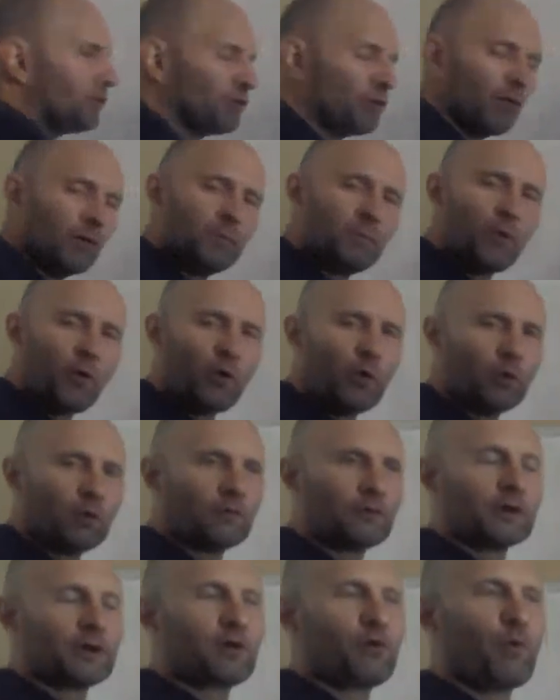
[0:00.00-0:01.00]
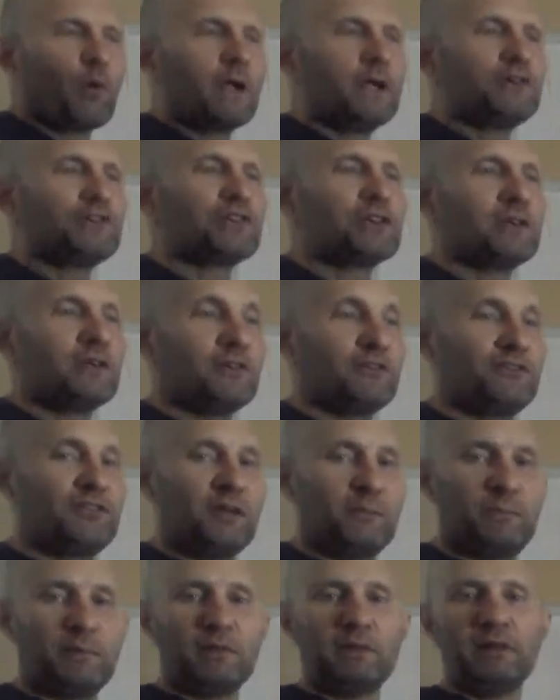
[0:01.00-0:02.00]
So a polar equation is
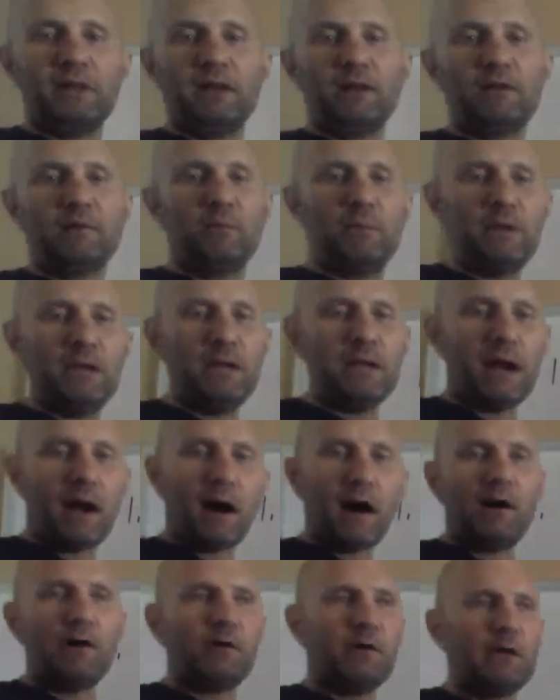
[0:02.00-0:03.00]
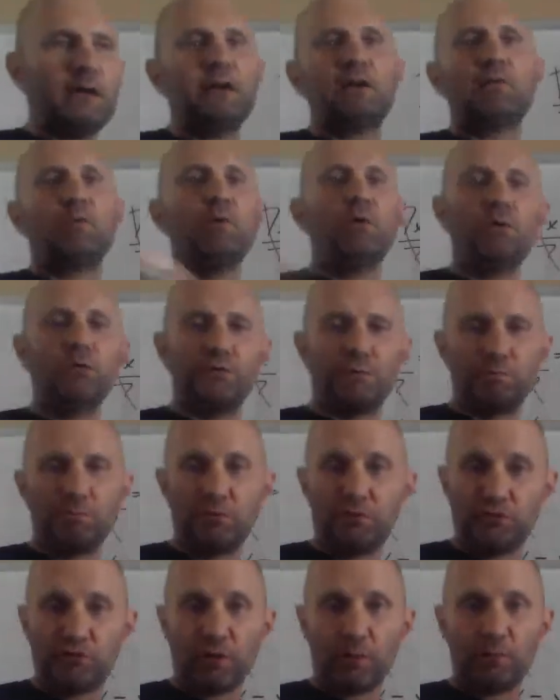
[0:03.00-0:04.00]
typically going to be r equals
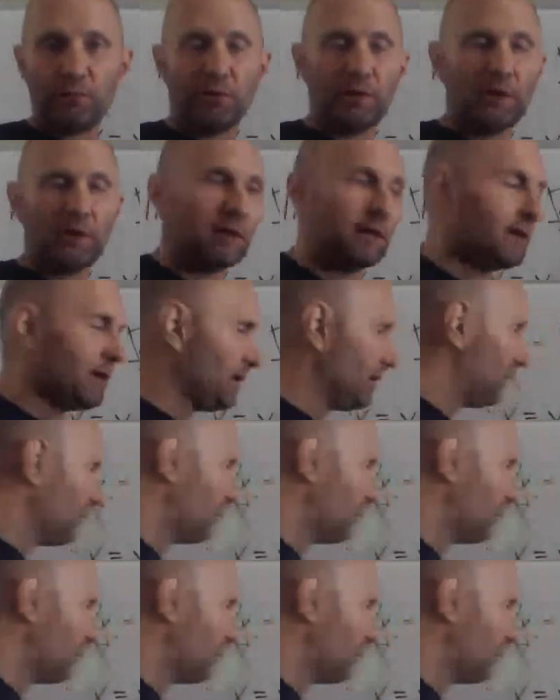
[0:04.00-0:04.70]
something.